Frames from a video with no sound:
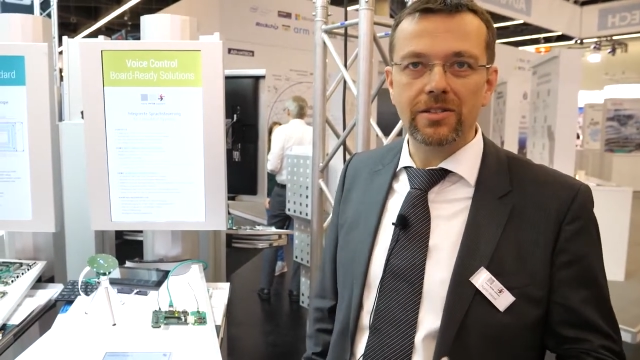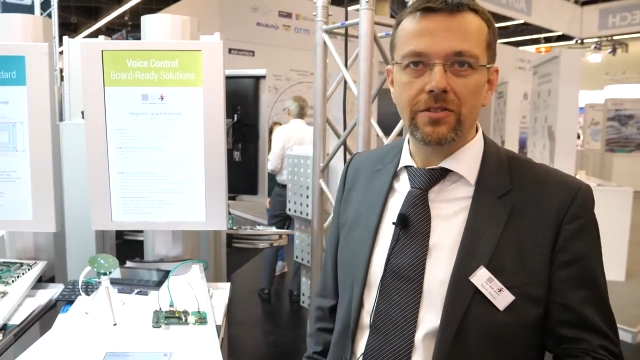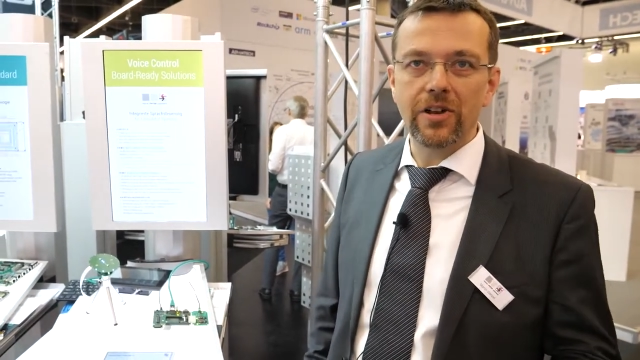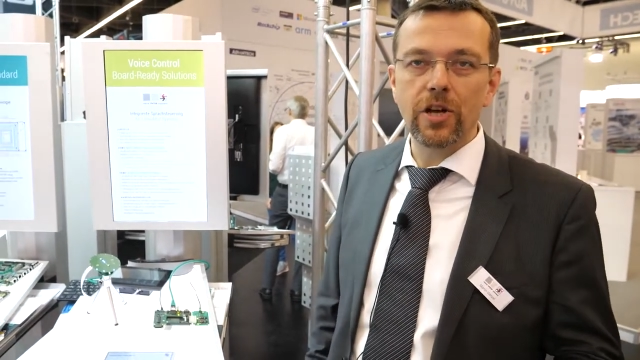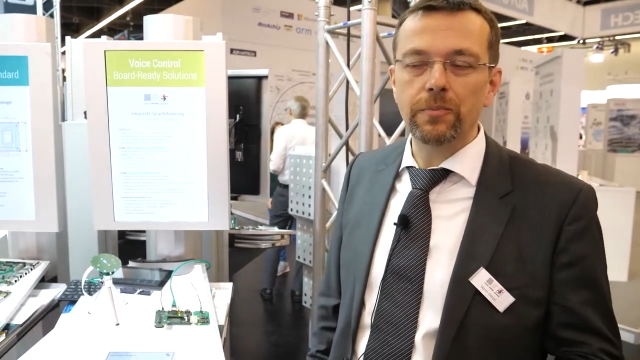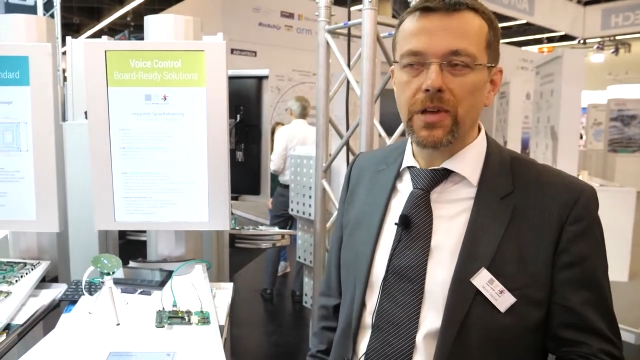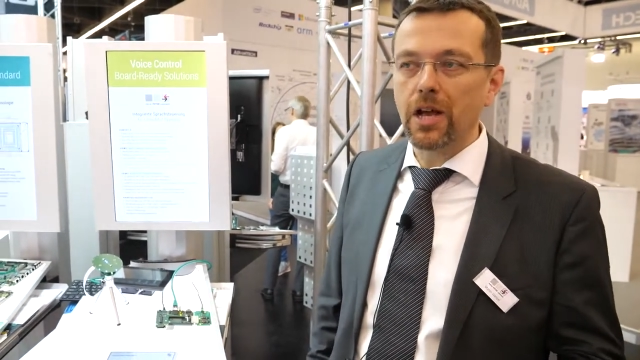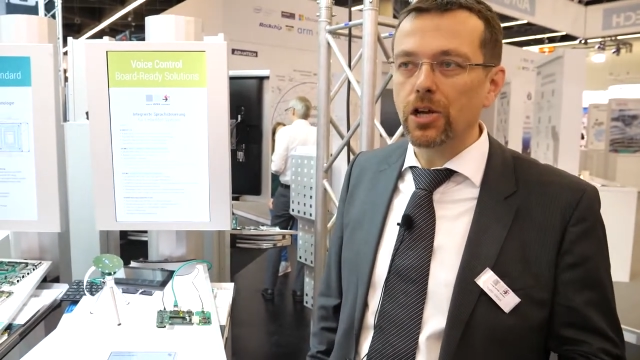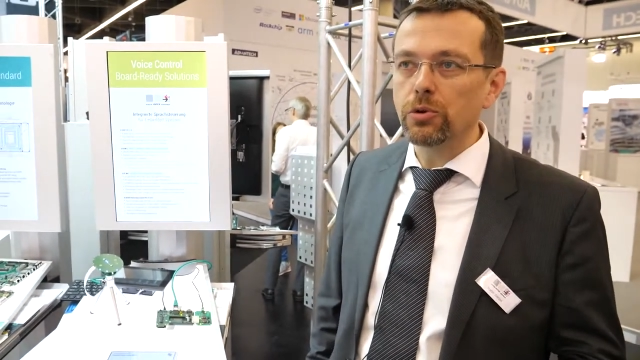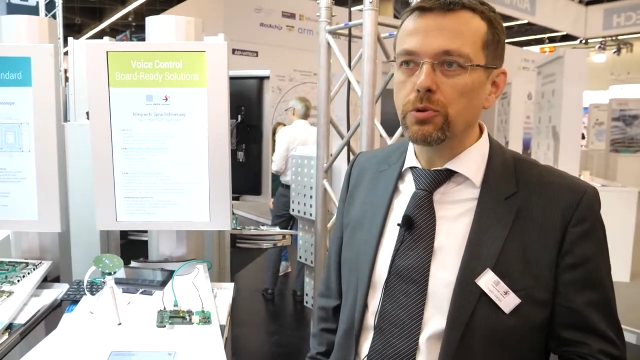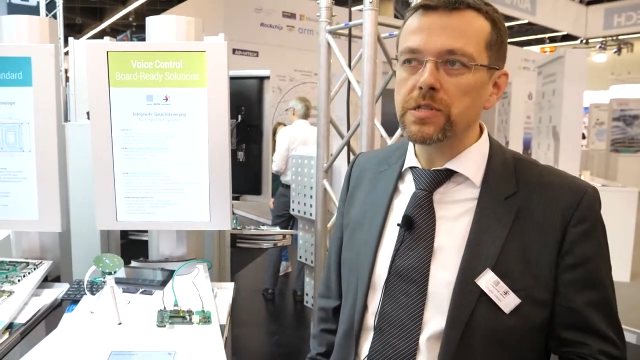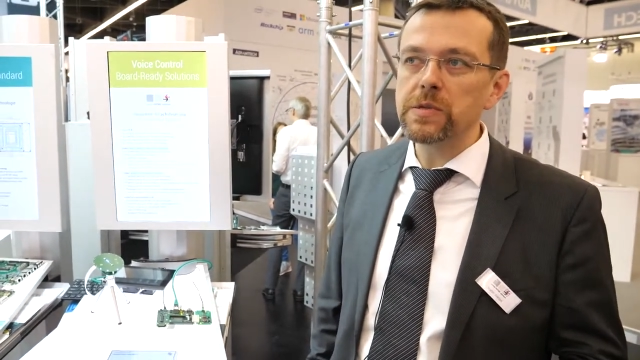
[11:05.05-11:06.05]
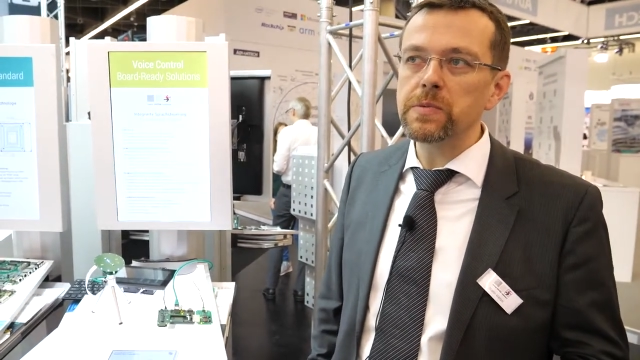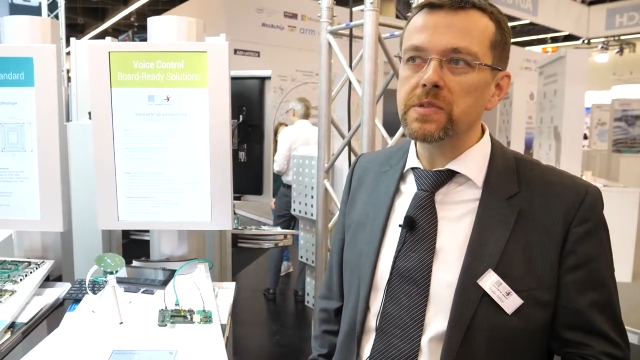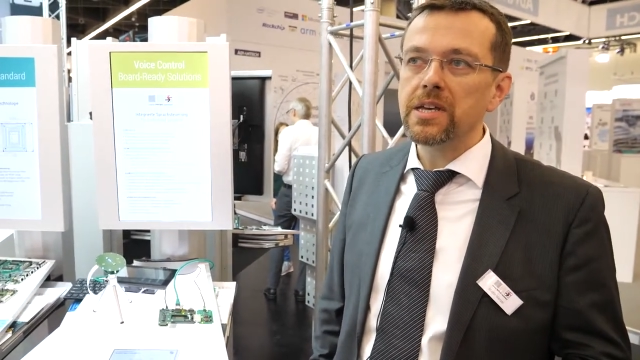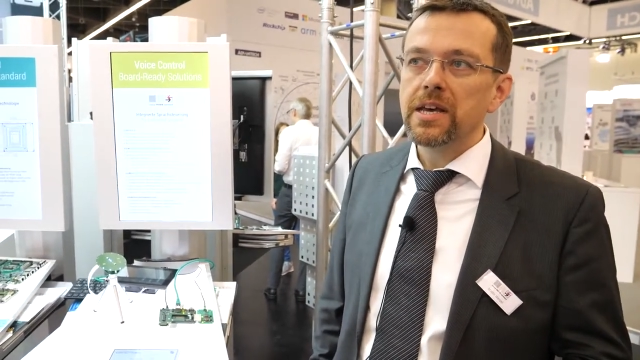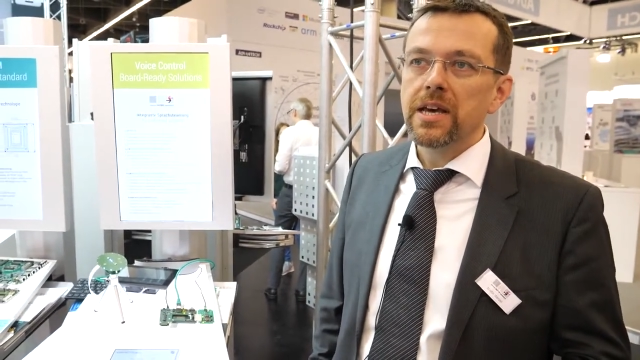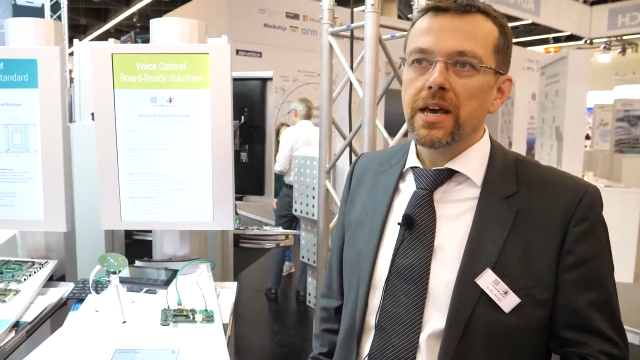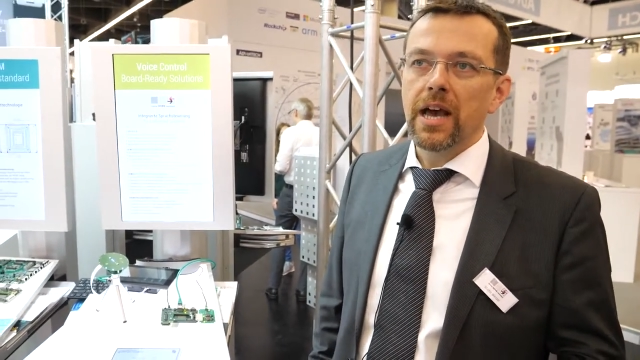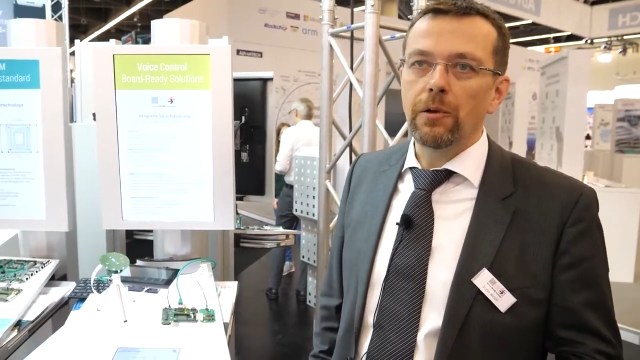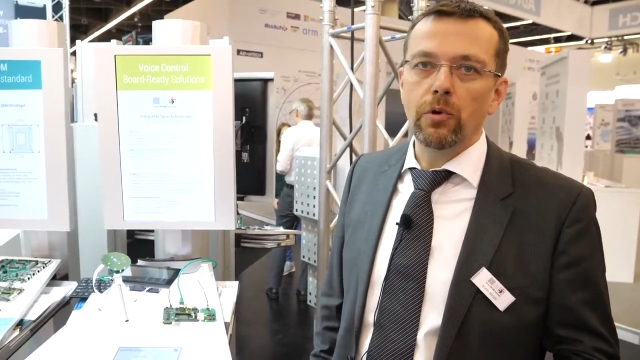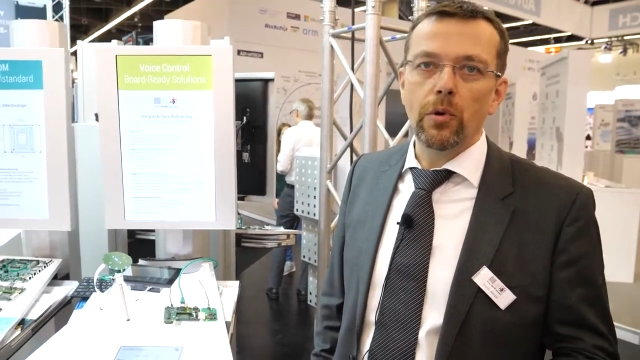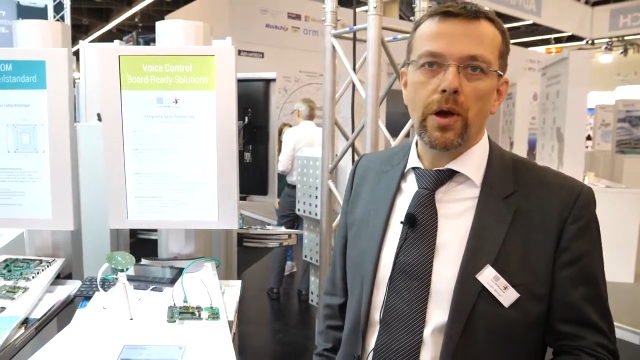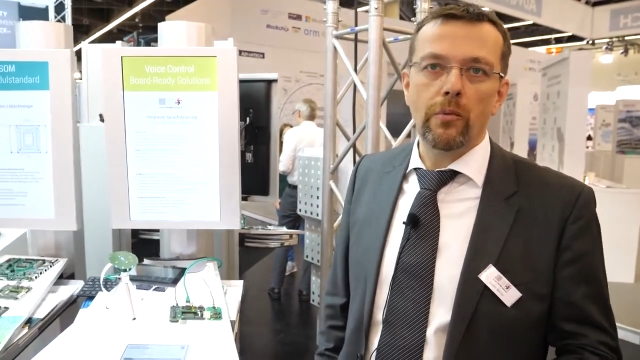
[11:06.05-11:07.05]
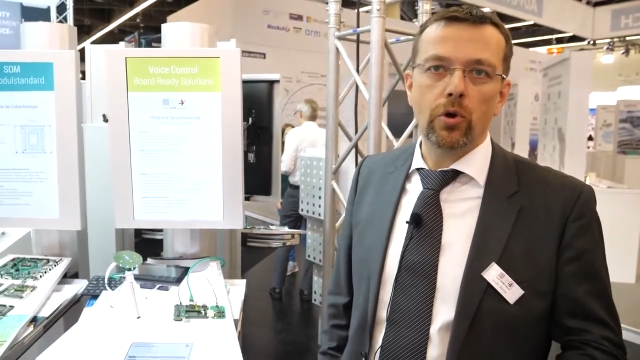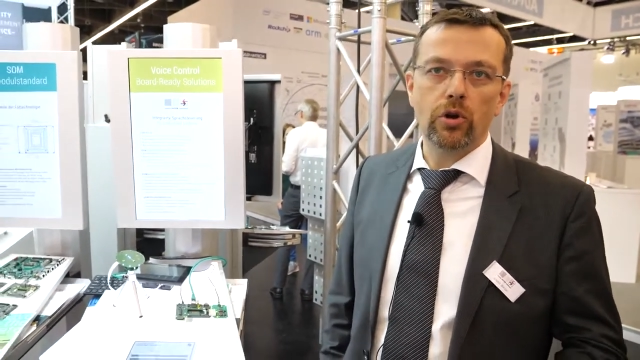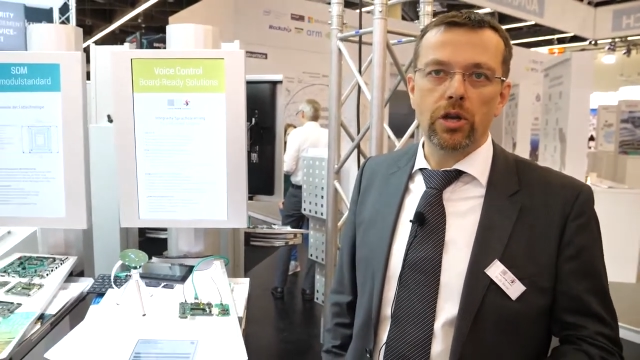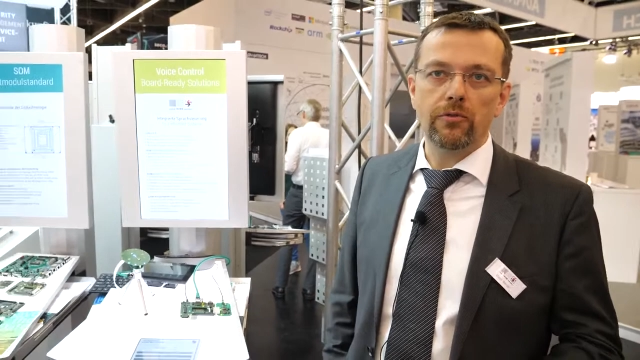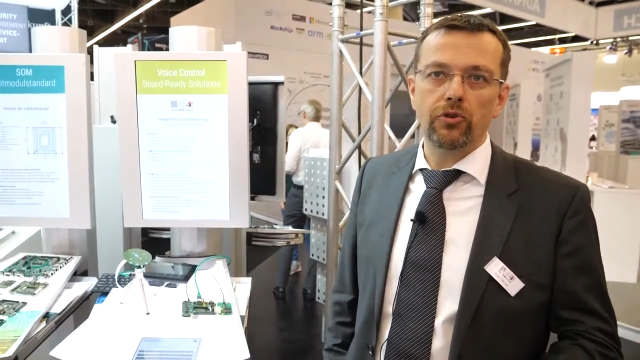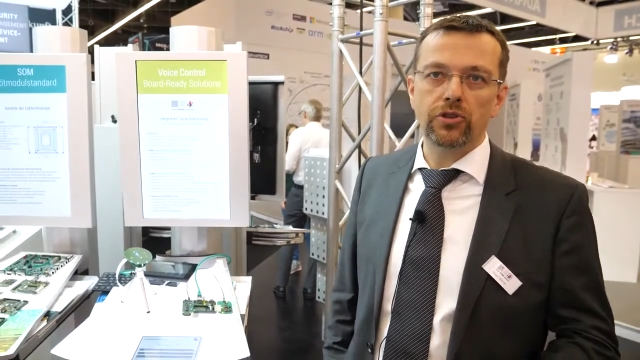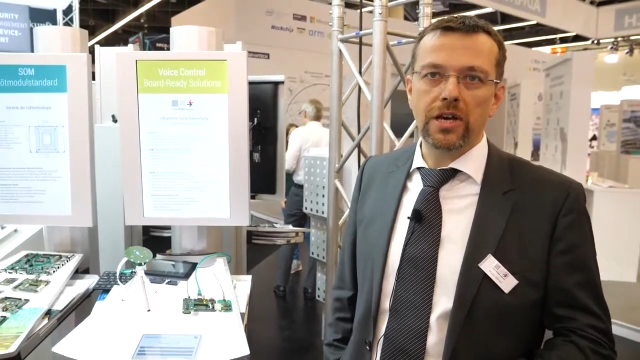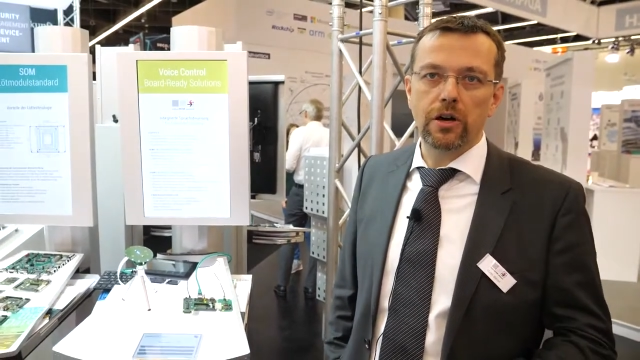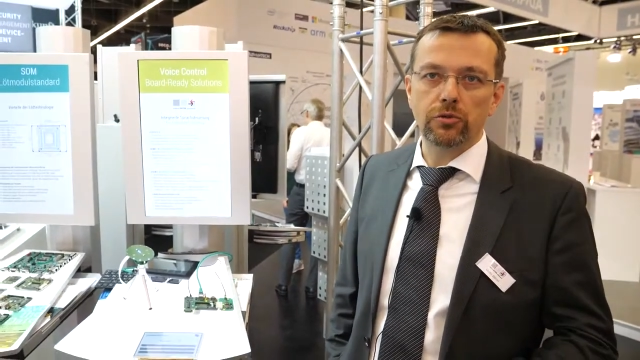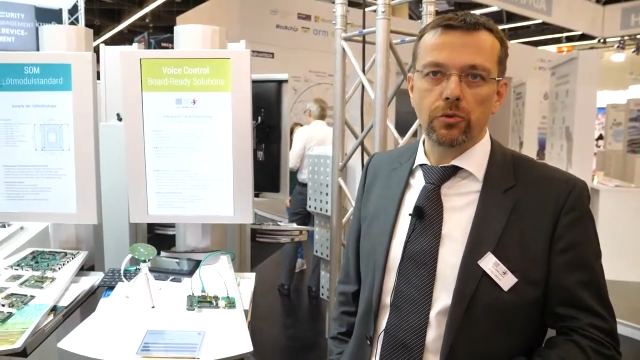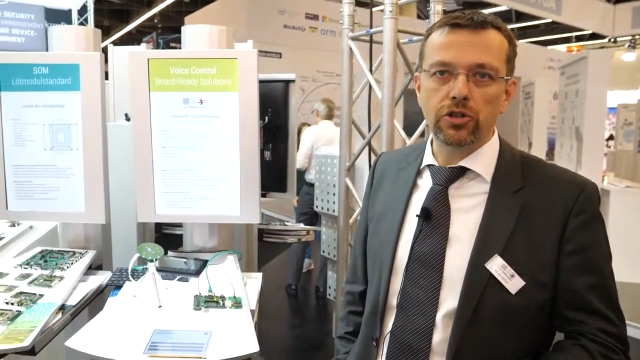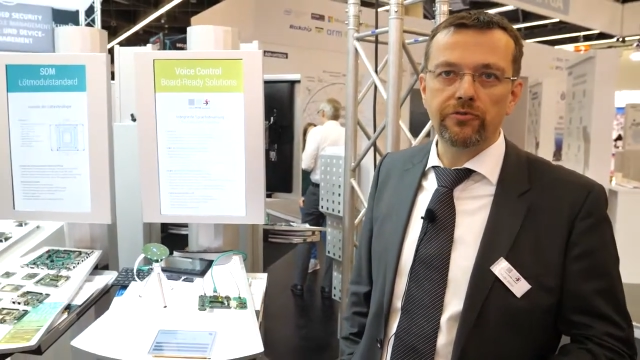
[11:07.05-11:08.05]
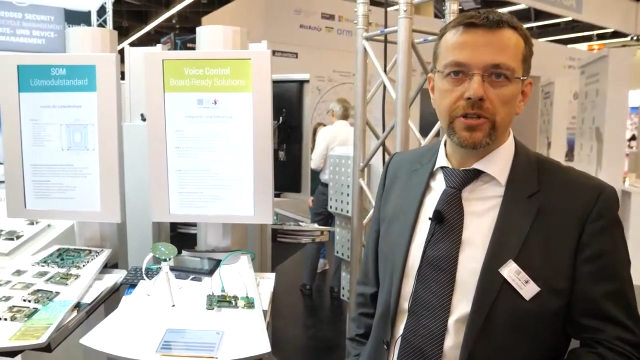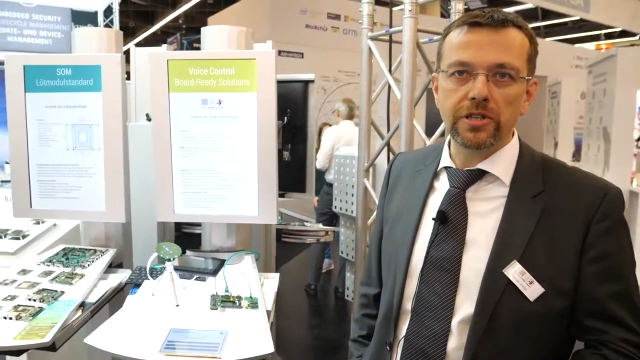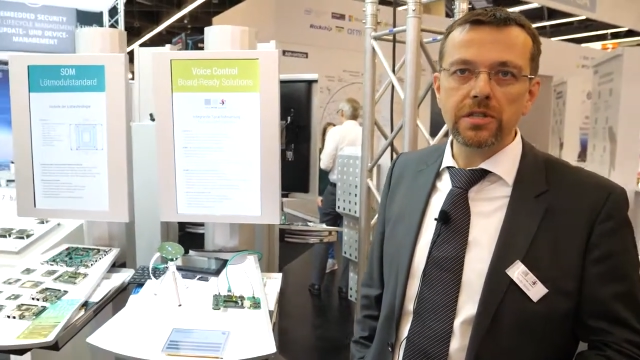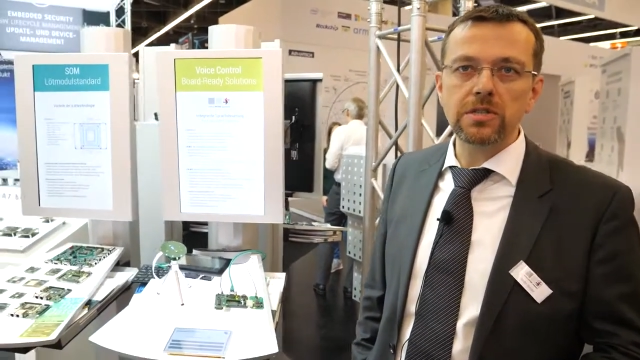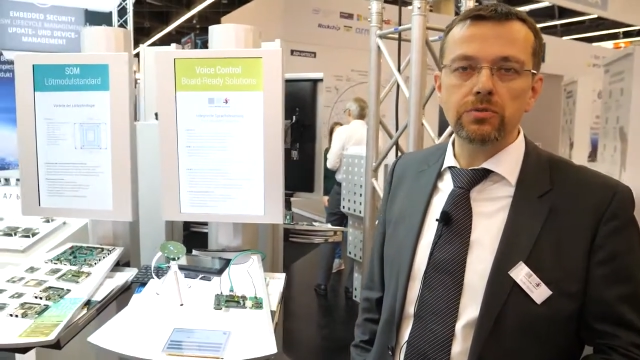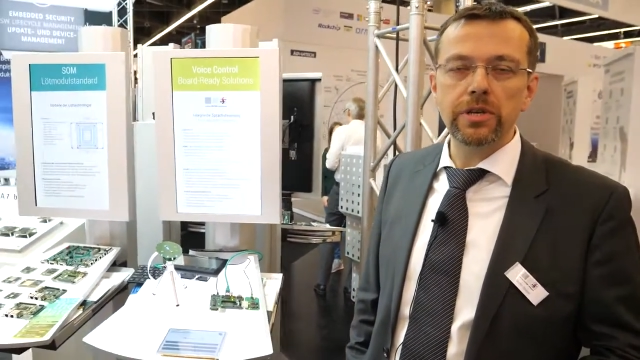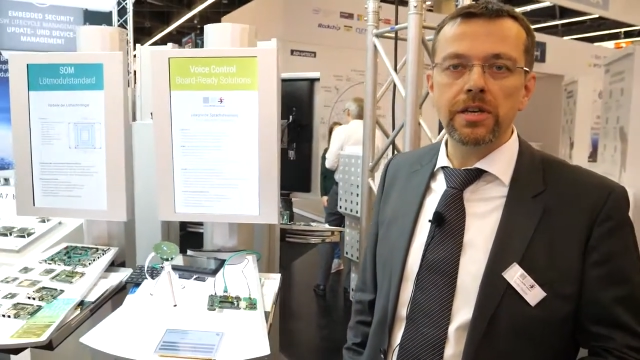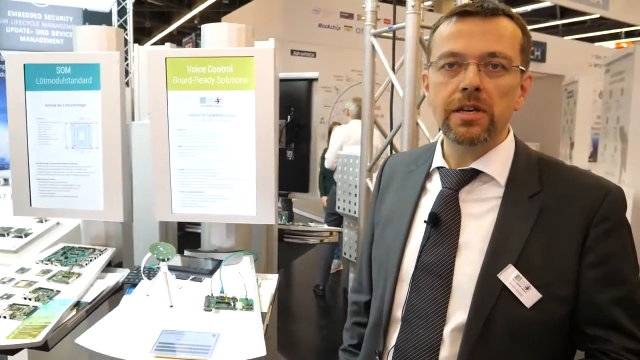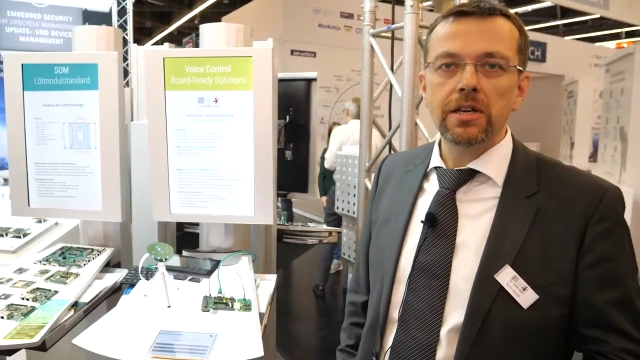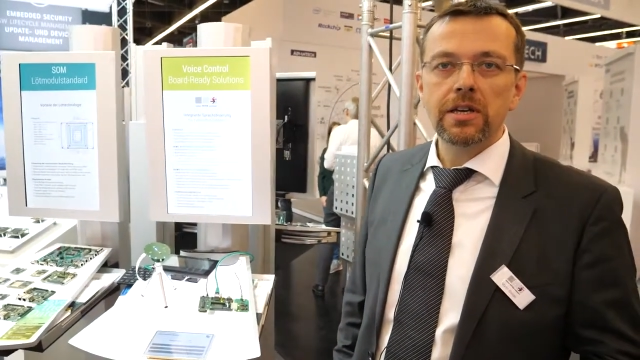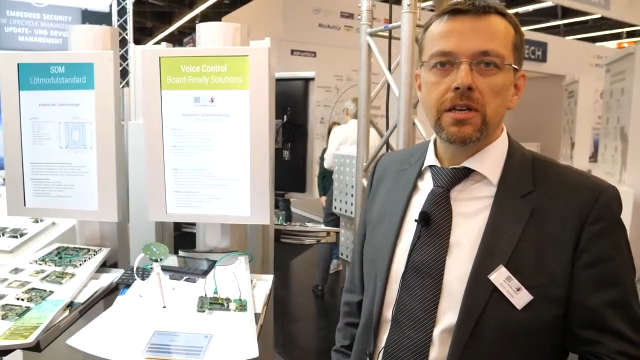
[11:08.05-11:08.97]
developed algorithms, and we were working for the automotive industry.